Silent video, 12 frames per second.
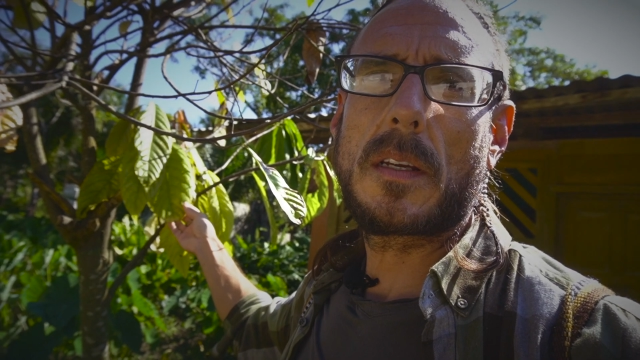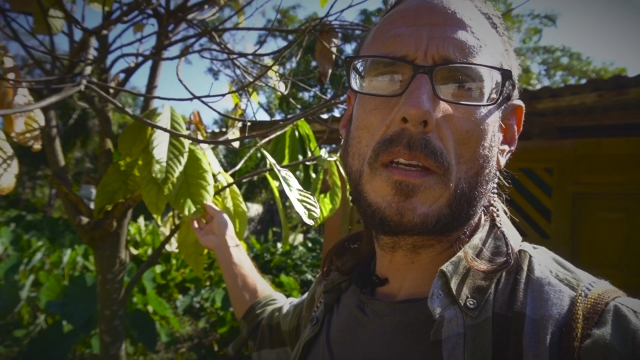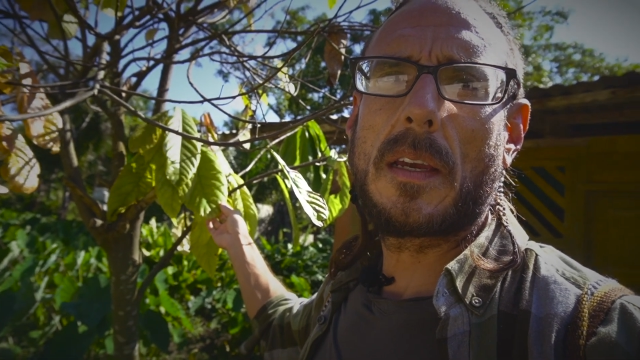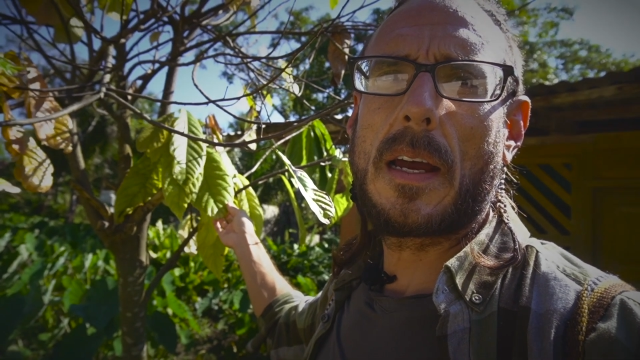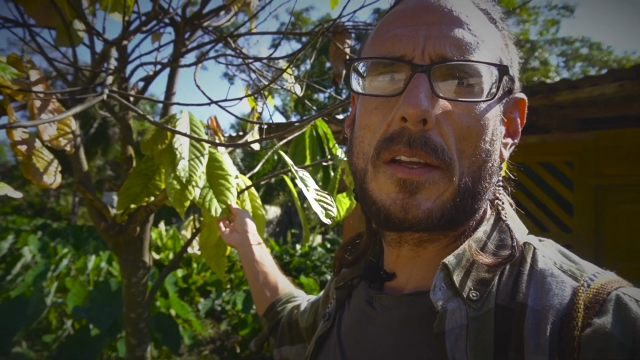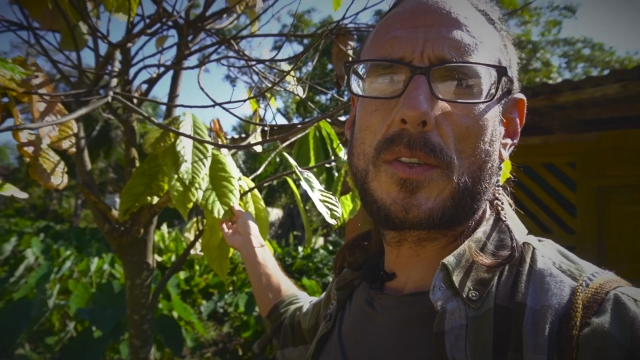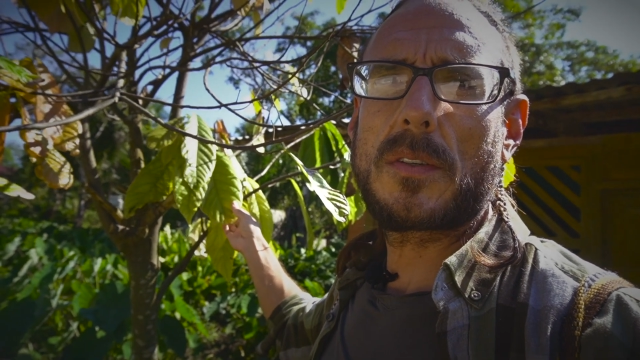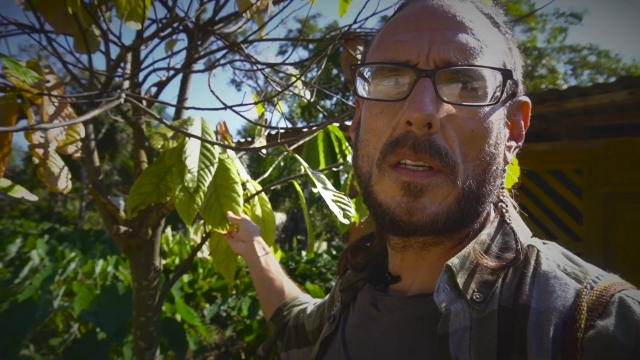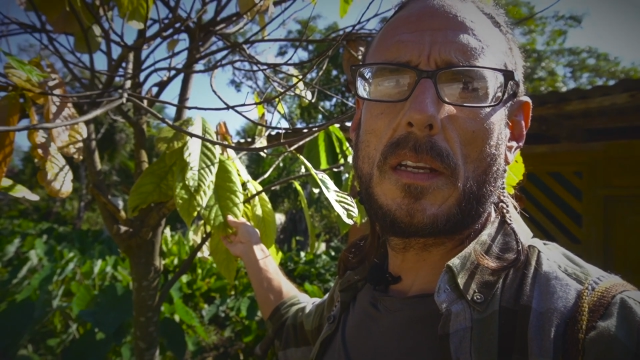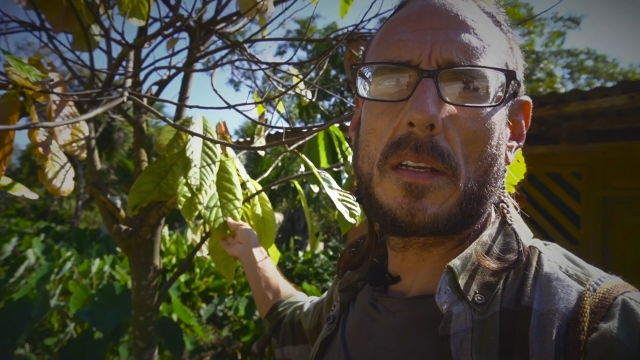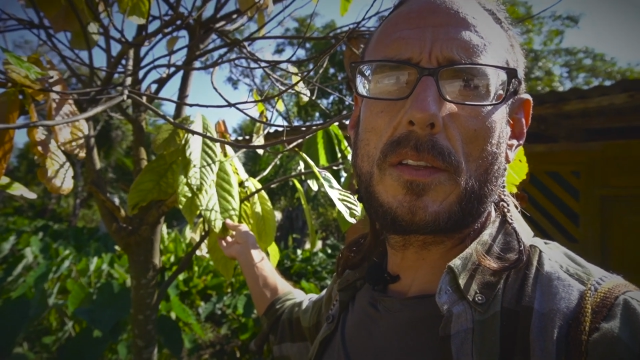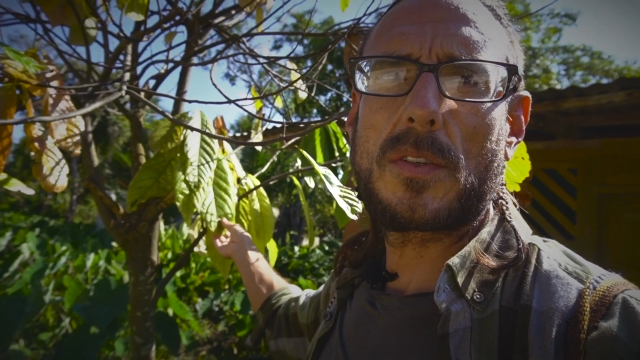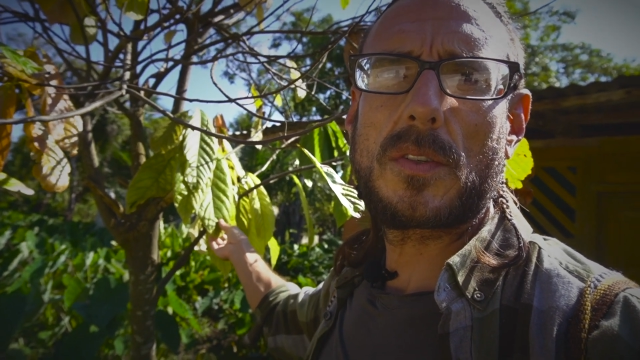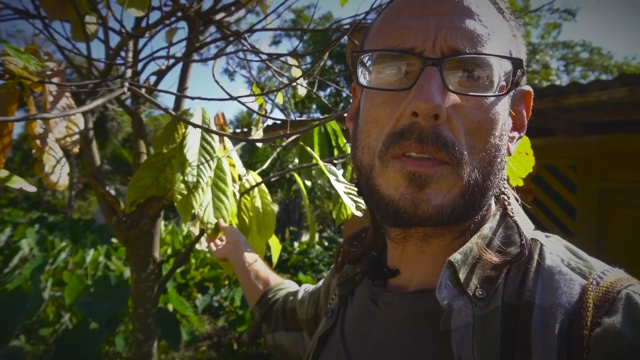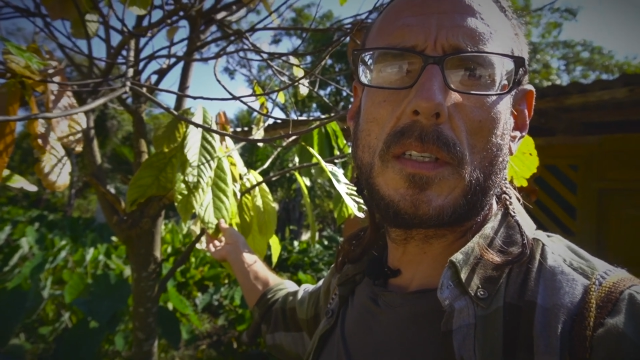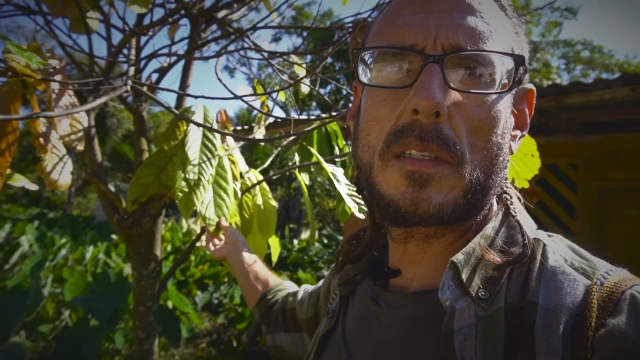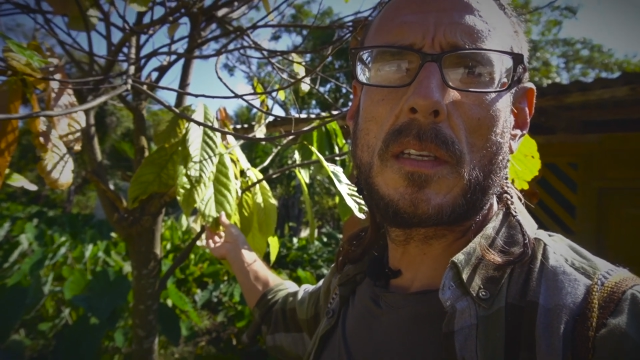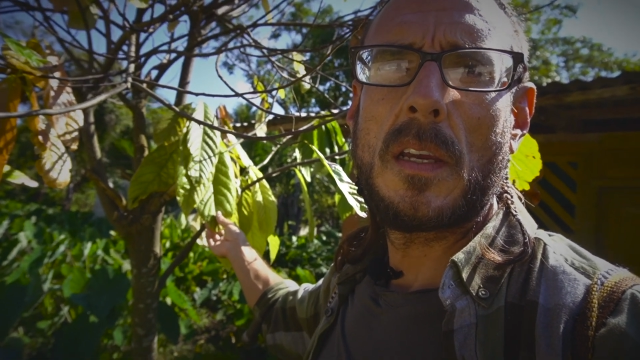cacao tree and other
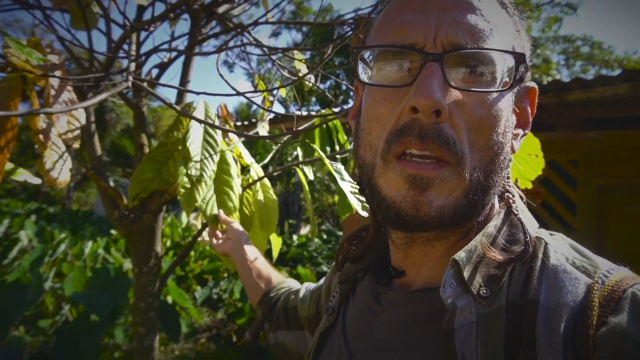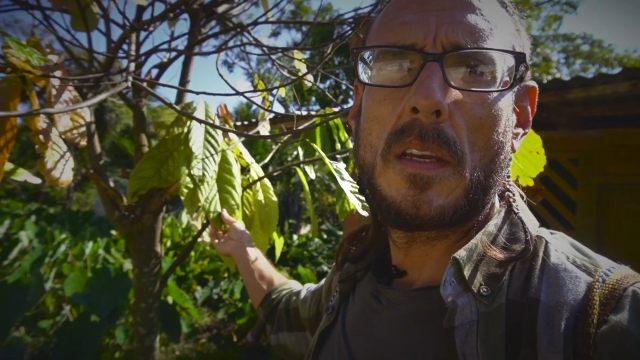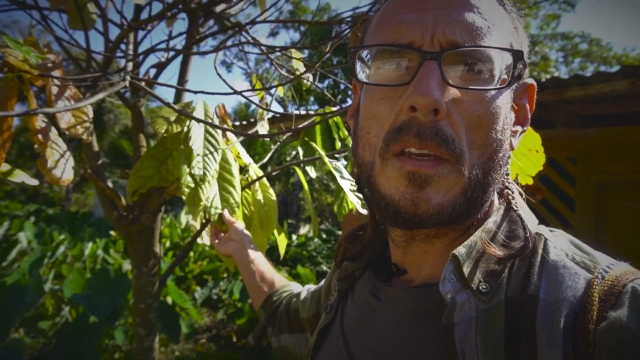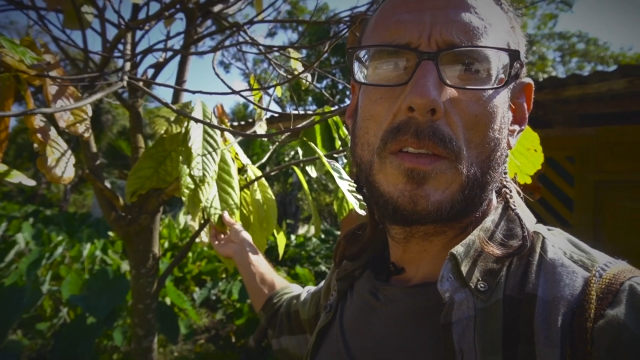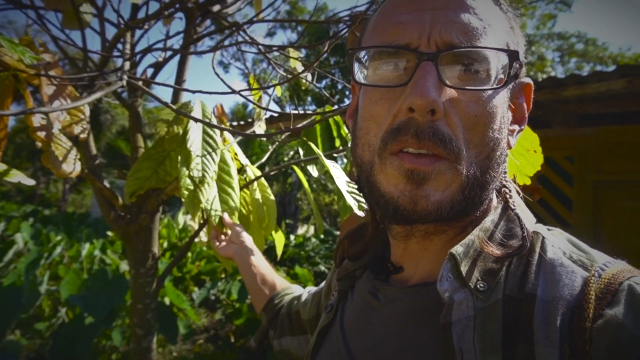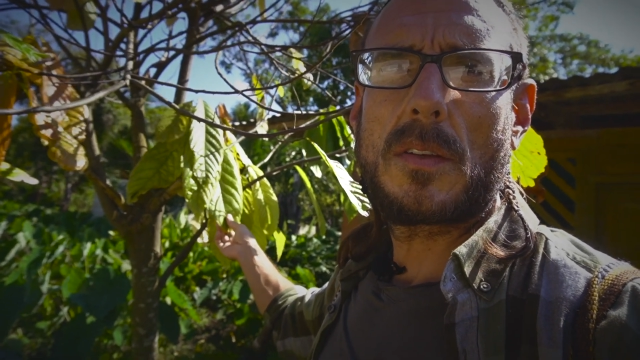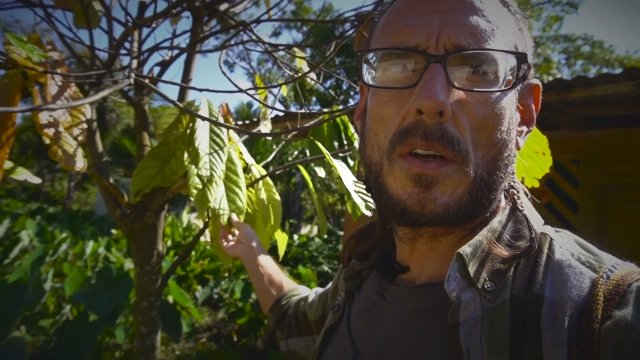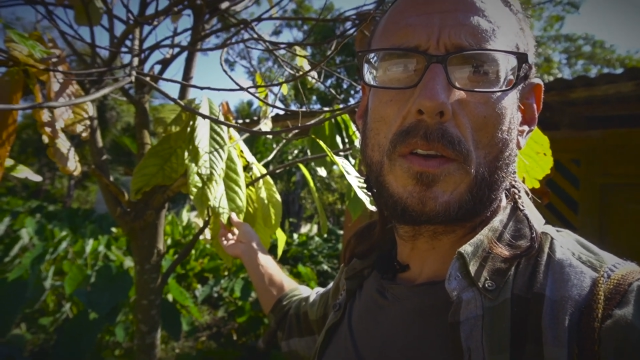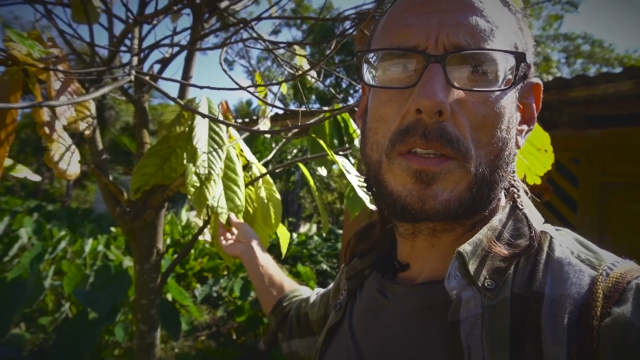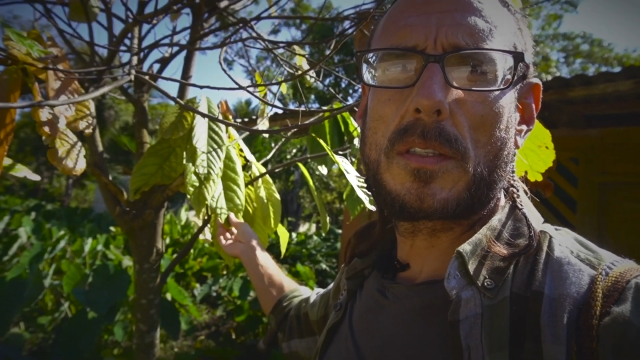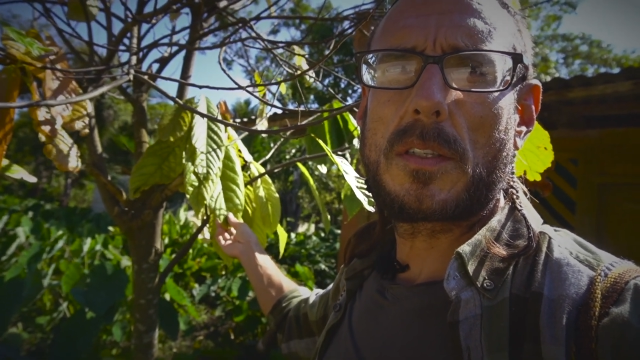trees. So notice